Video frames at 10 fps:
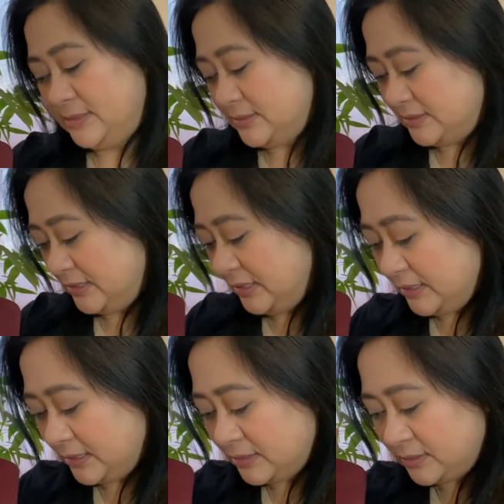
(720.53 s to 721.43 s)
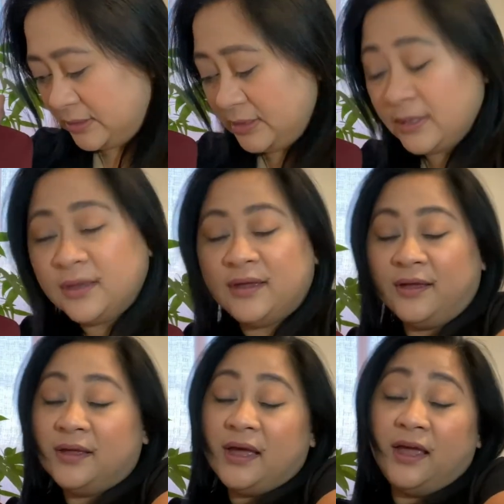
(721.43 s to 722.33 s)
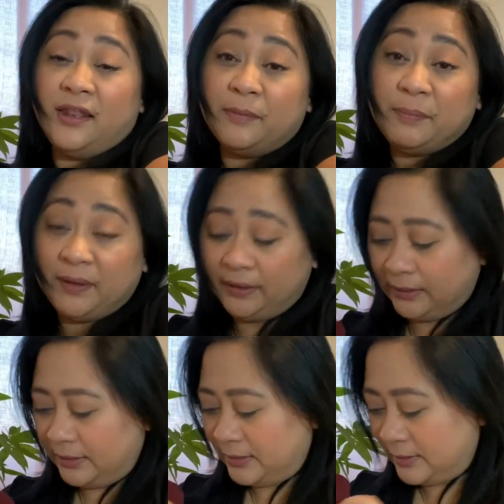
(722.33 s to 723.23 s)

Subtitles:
See, I love pink.